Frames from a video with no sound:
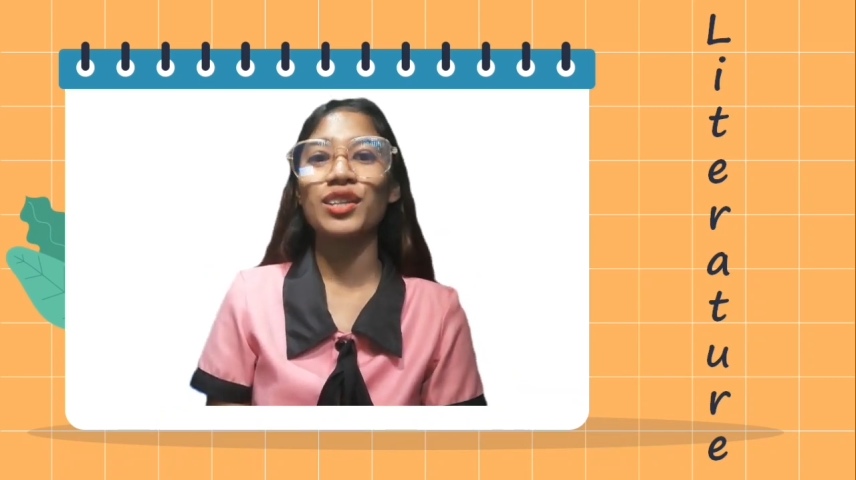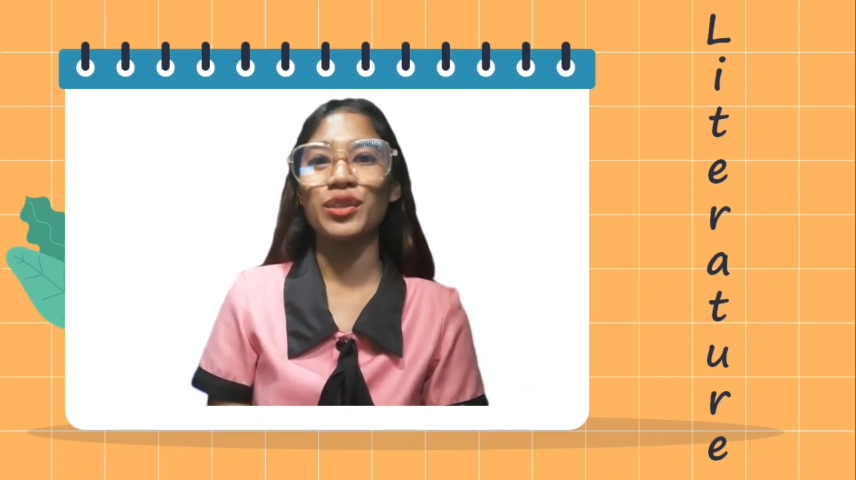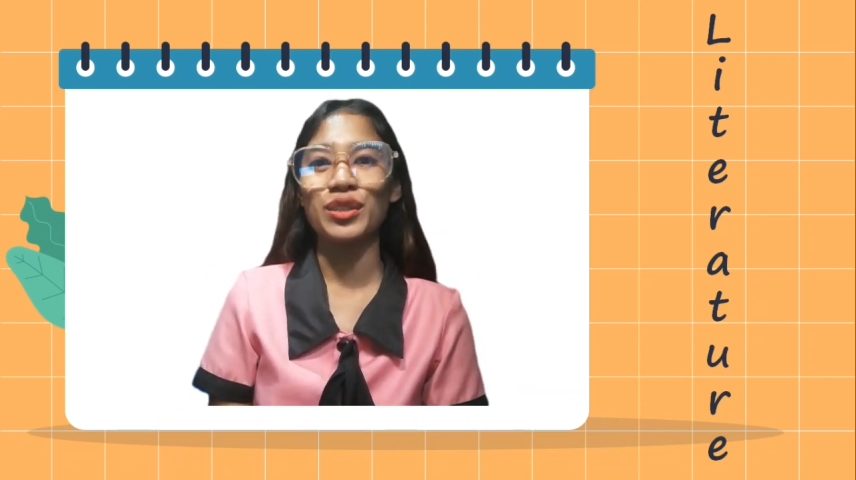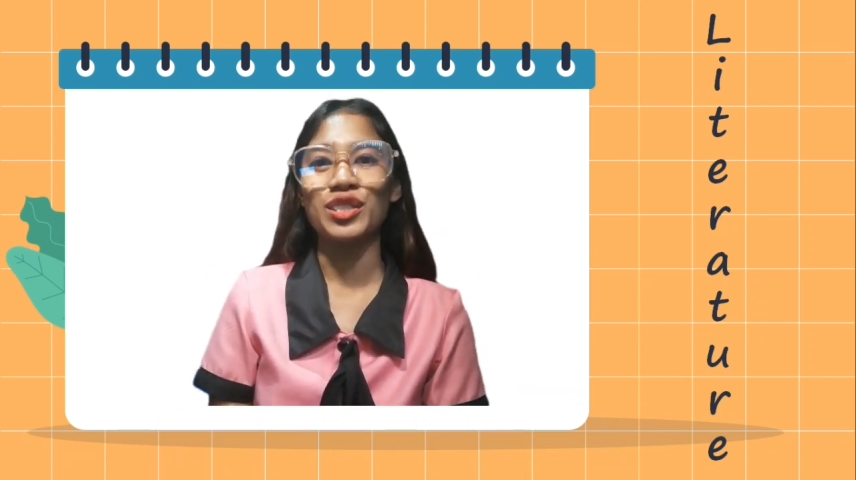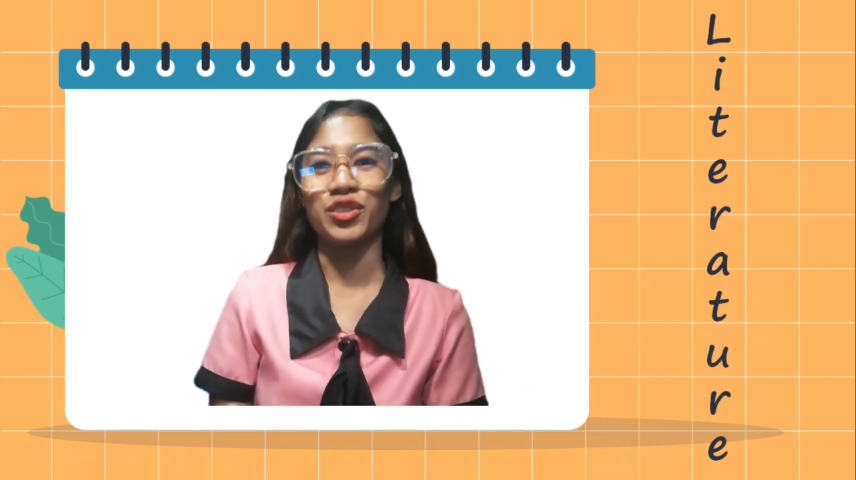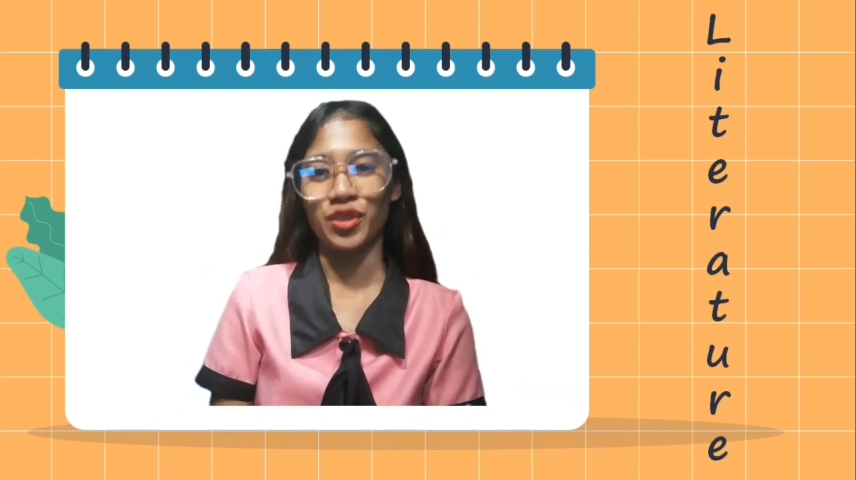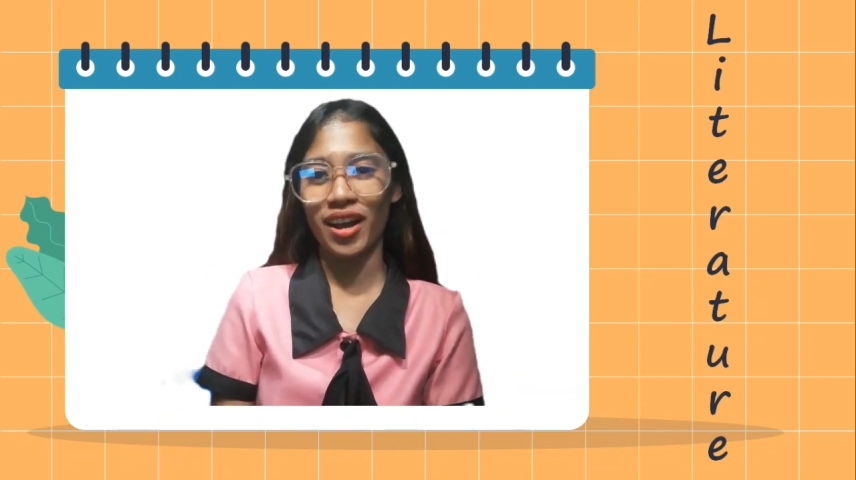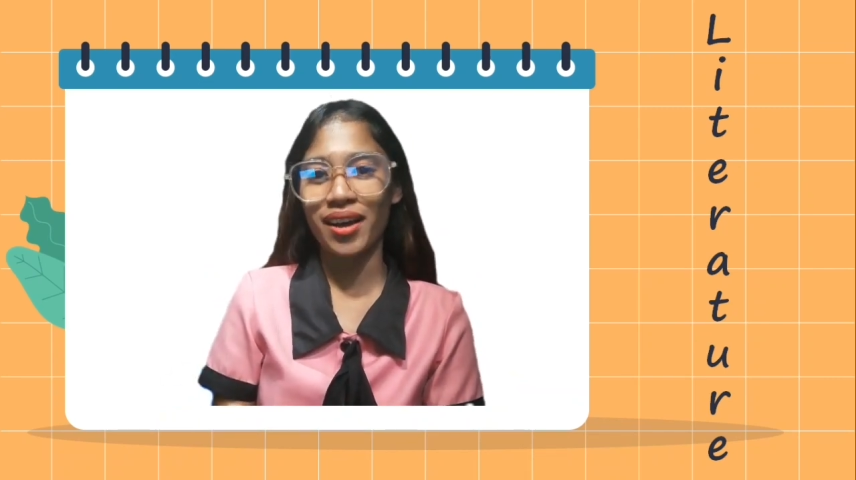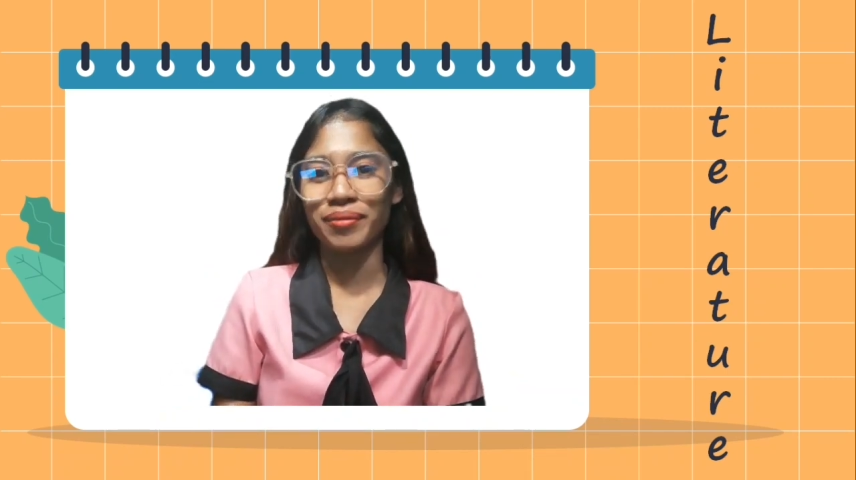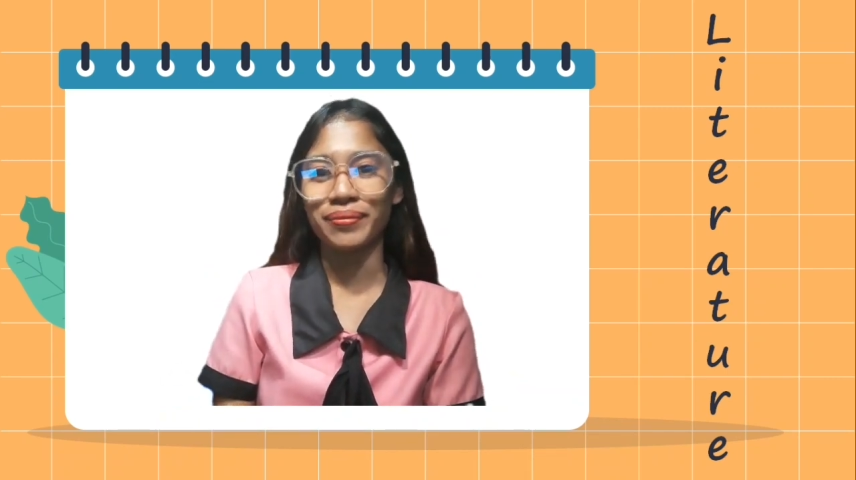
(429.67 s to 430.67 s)
good
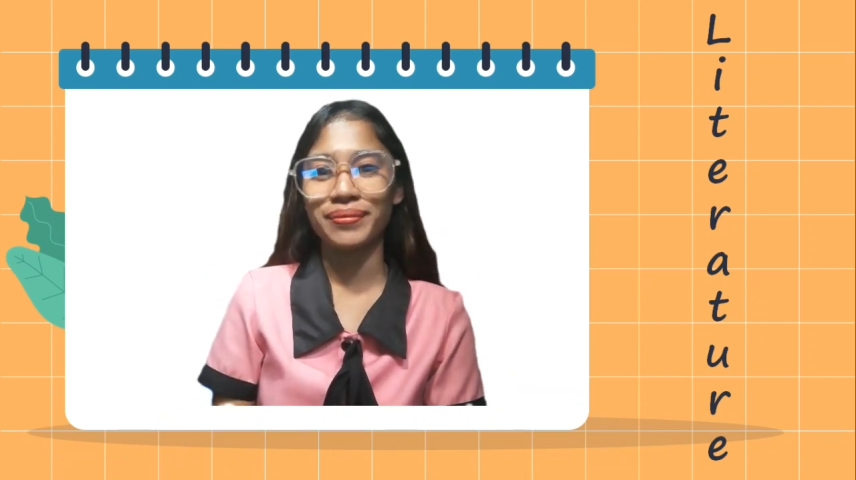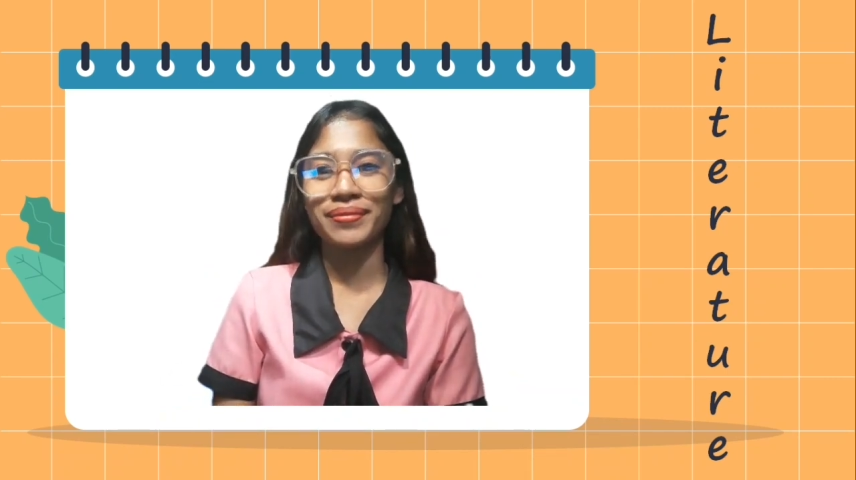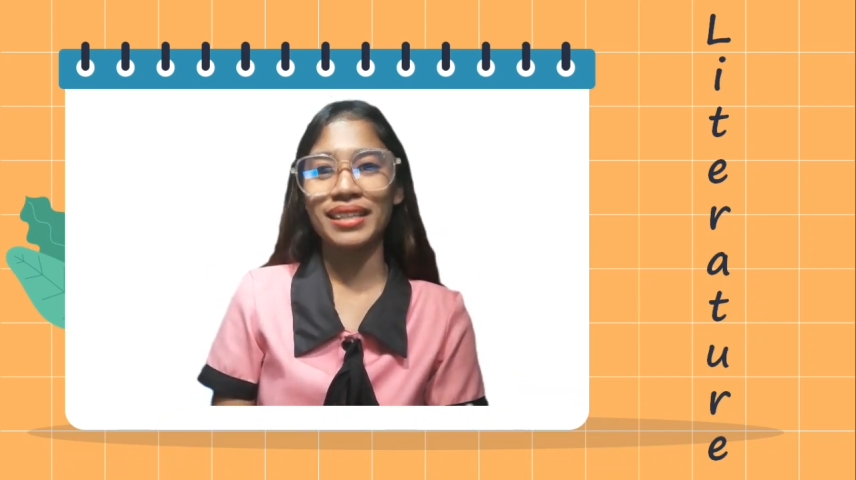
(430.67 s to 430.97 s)
job.